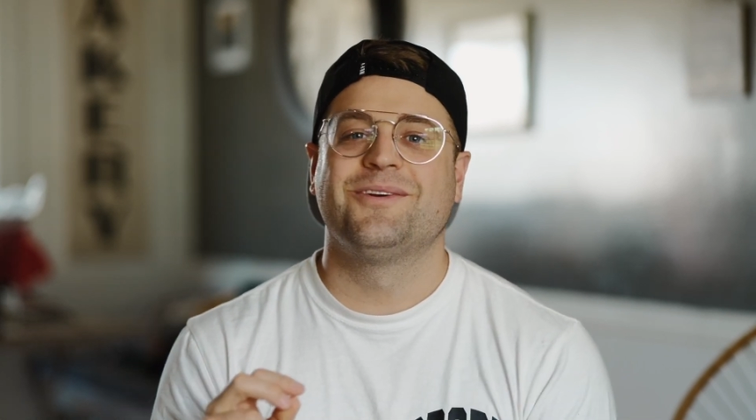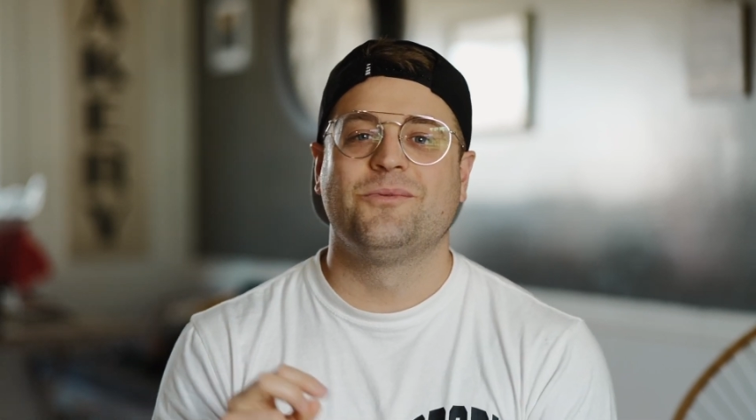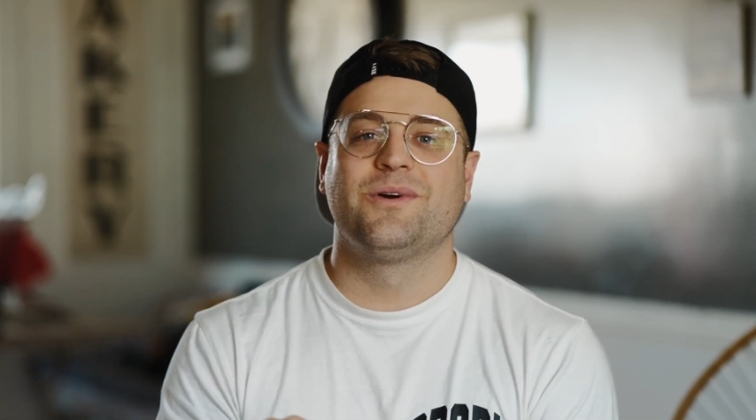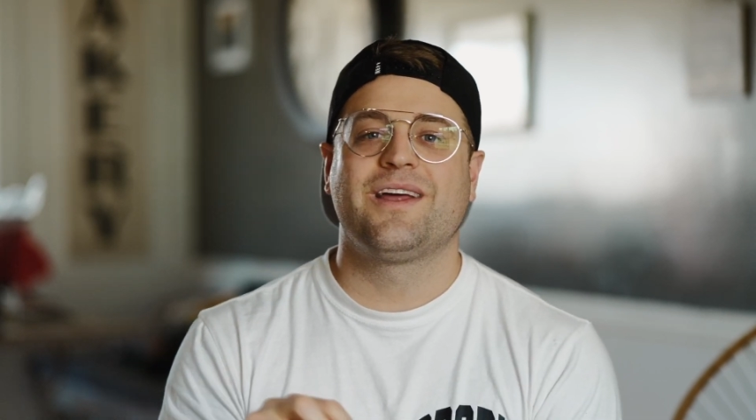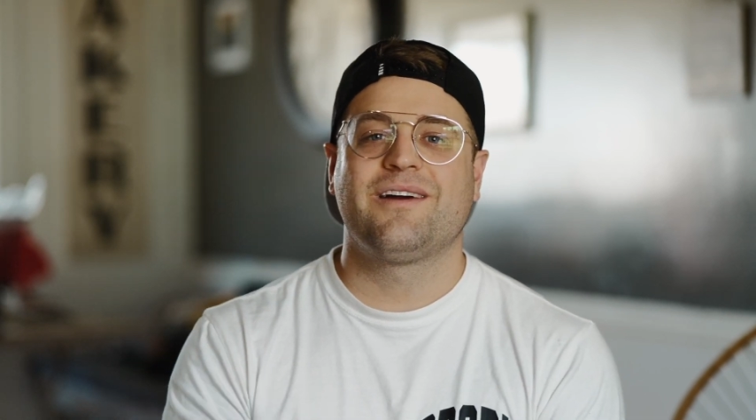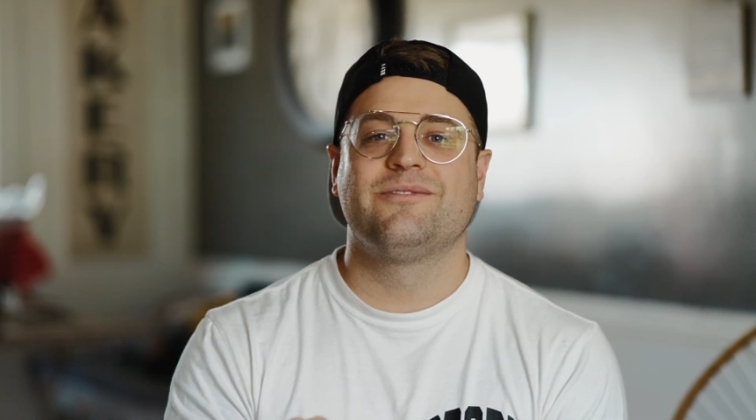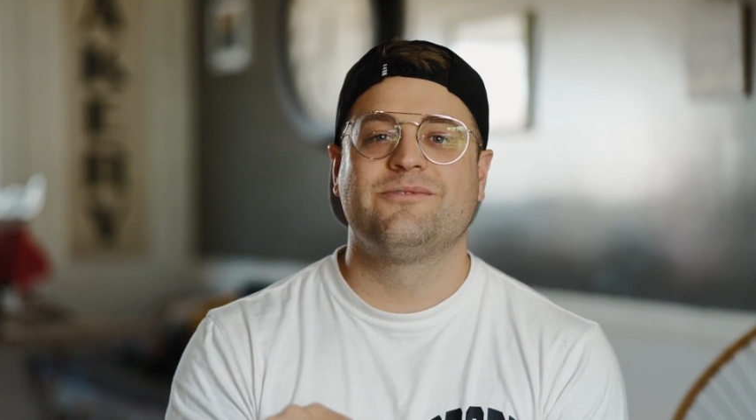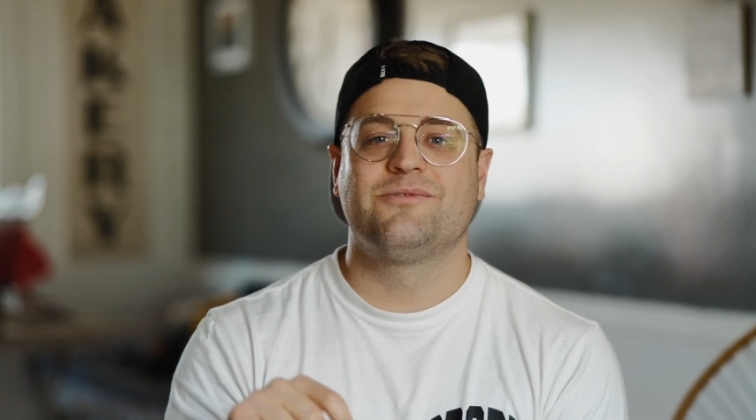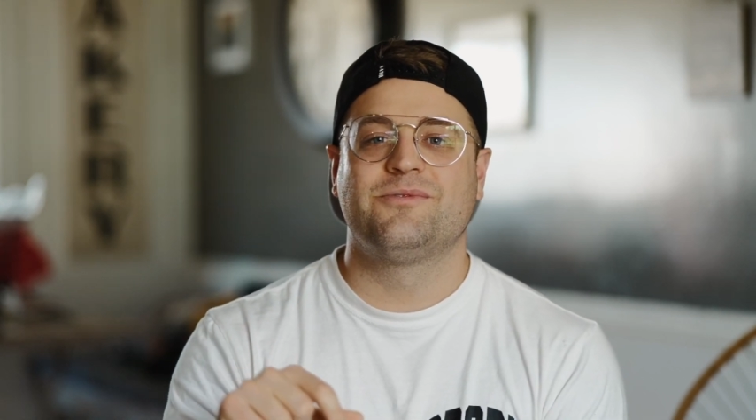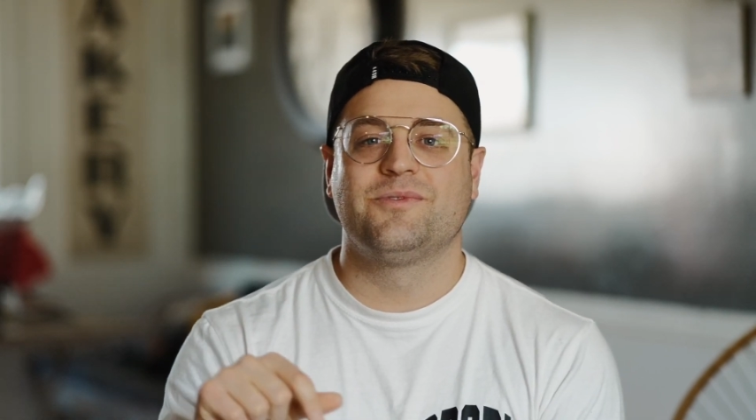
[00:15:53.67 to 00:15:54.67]
would
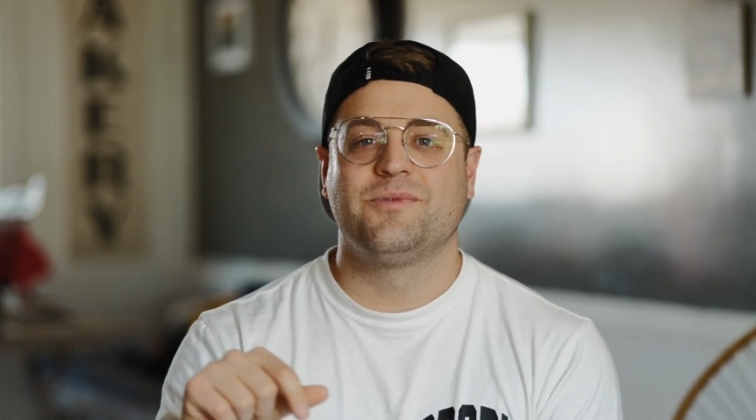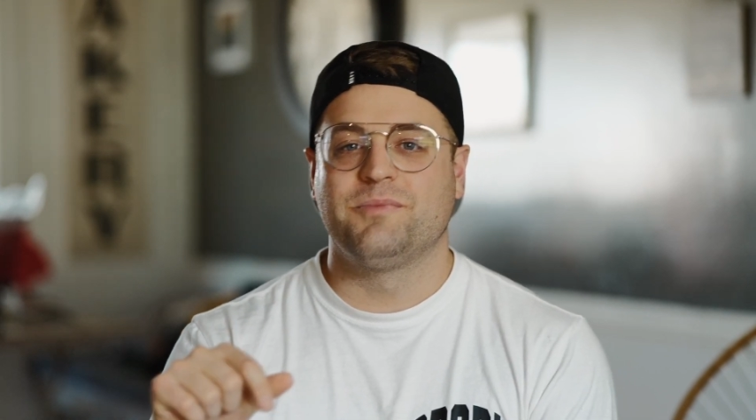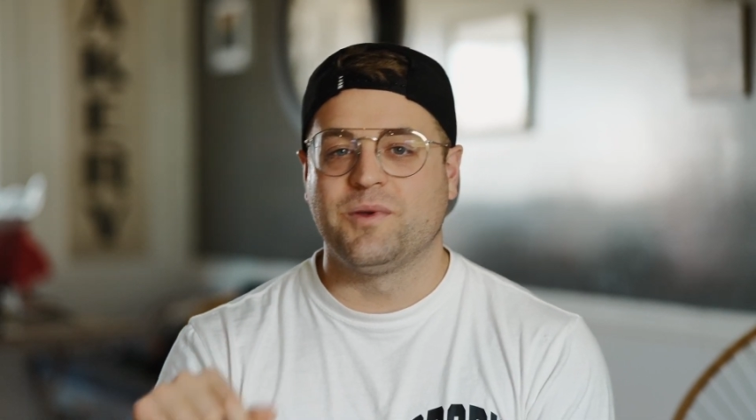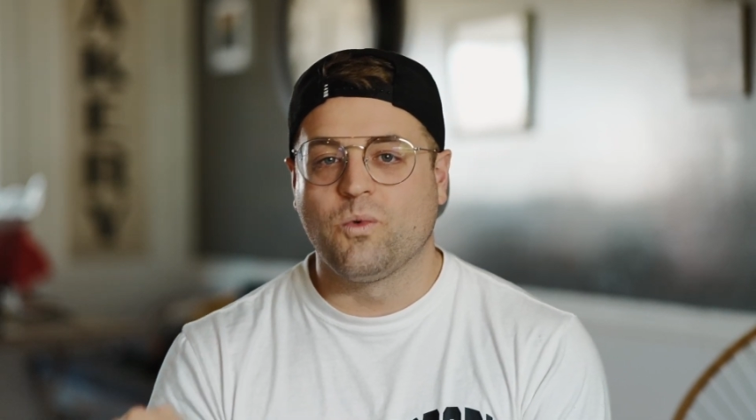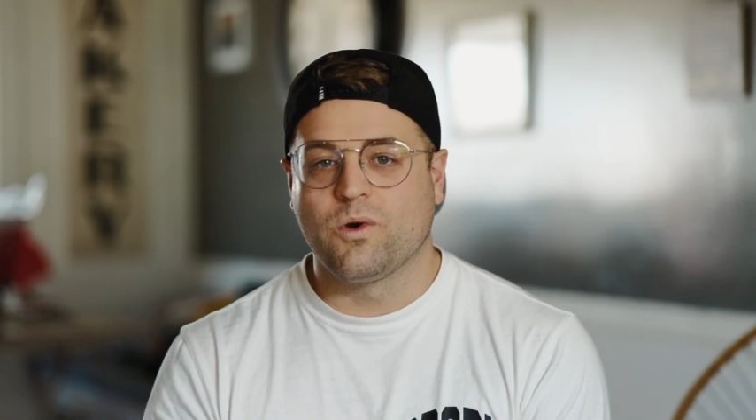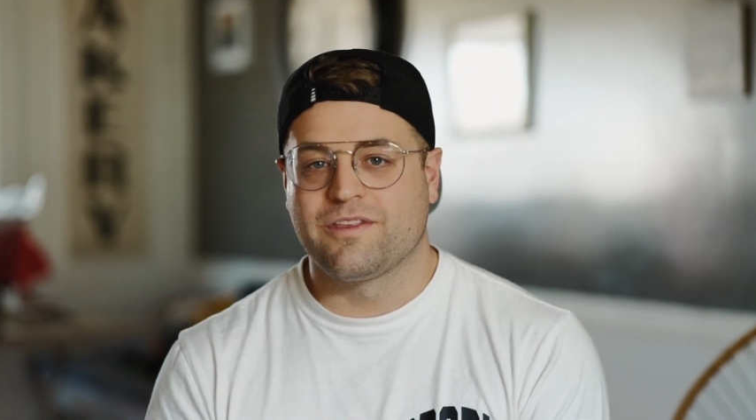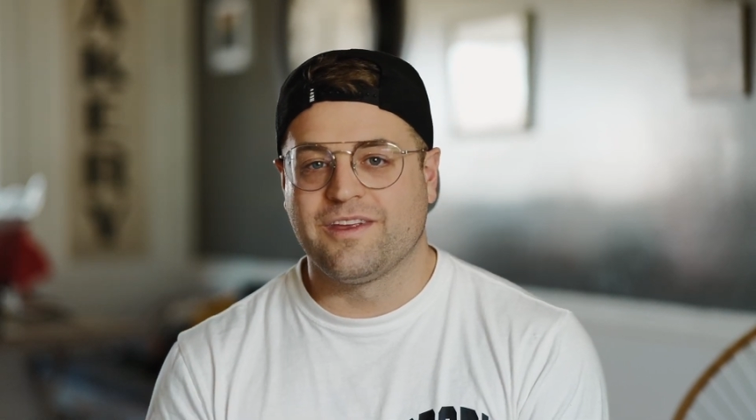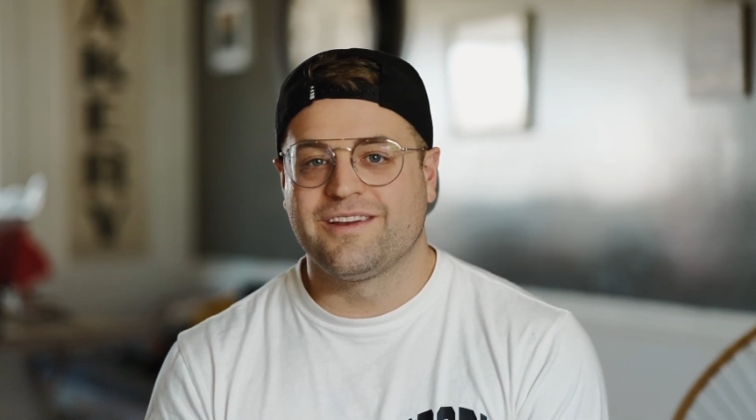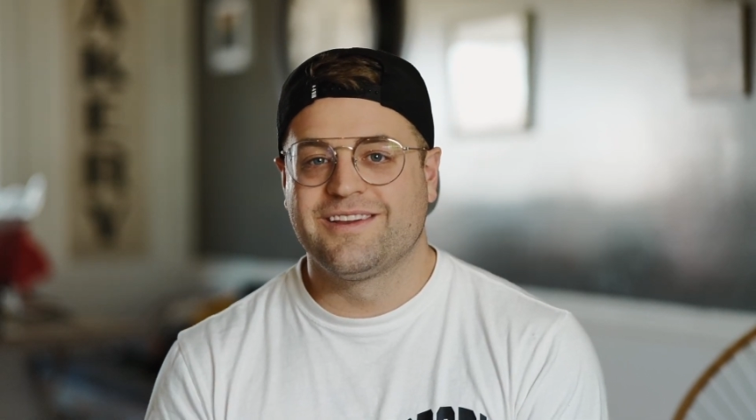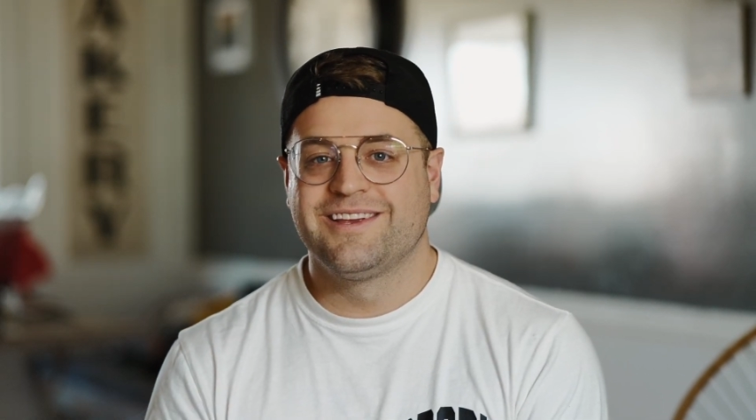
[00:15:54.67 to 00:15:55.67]
have been worth it.